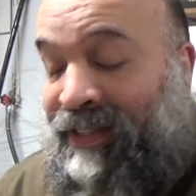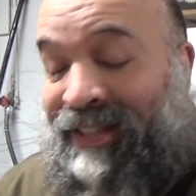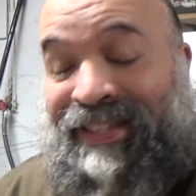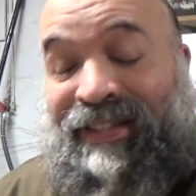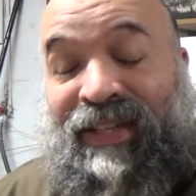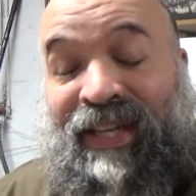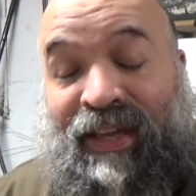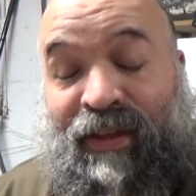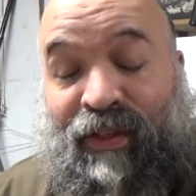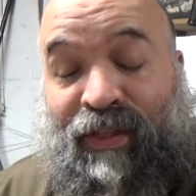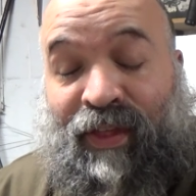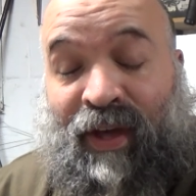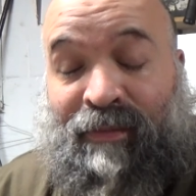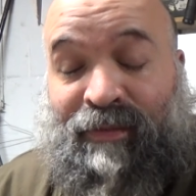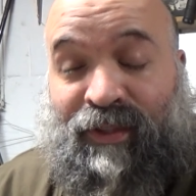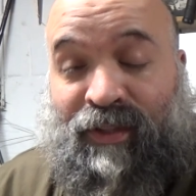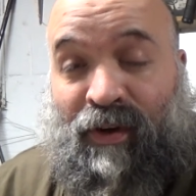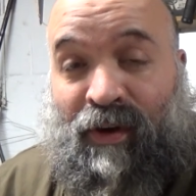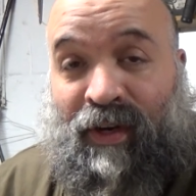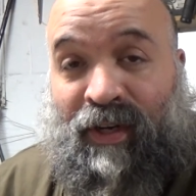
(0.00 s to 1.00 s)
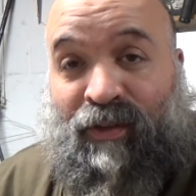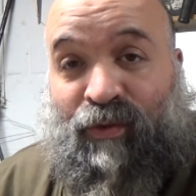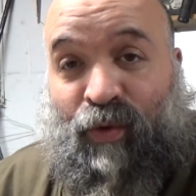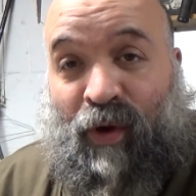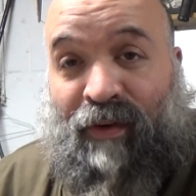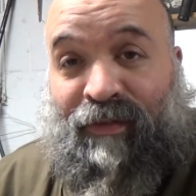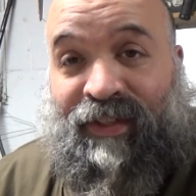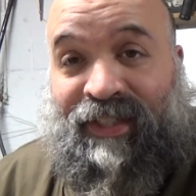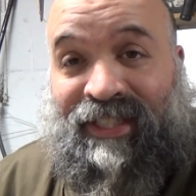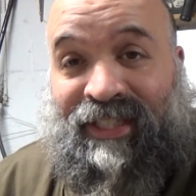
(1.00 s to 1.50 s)
teeth. I'm sorry,
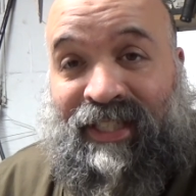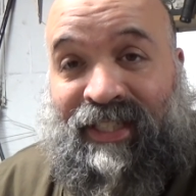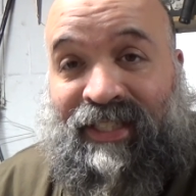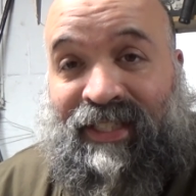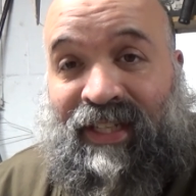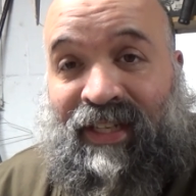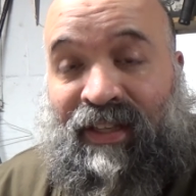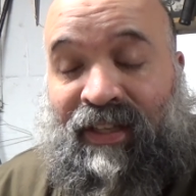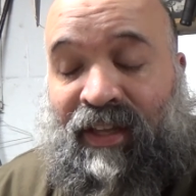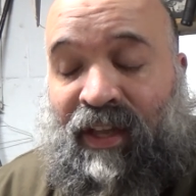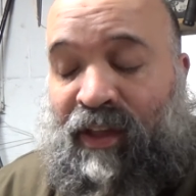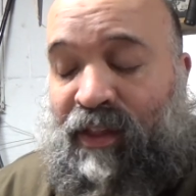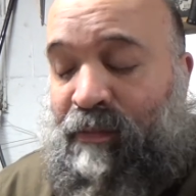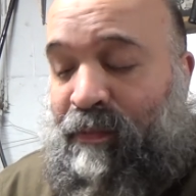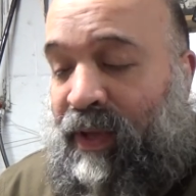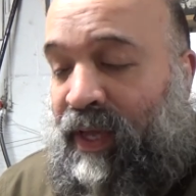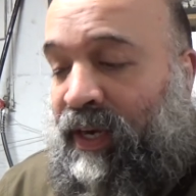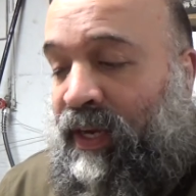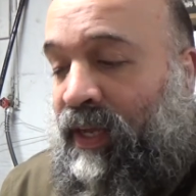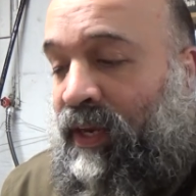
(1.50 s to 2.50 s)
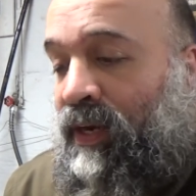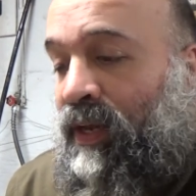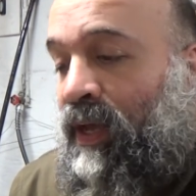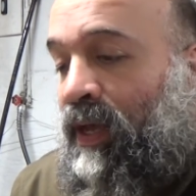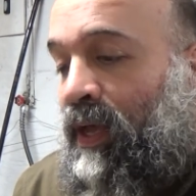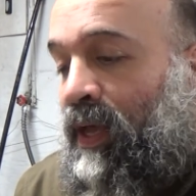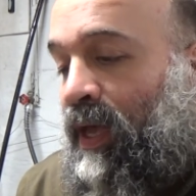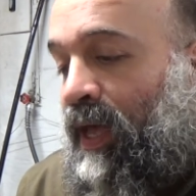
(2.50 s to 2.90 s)
12 to 16 teeth pinion.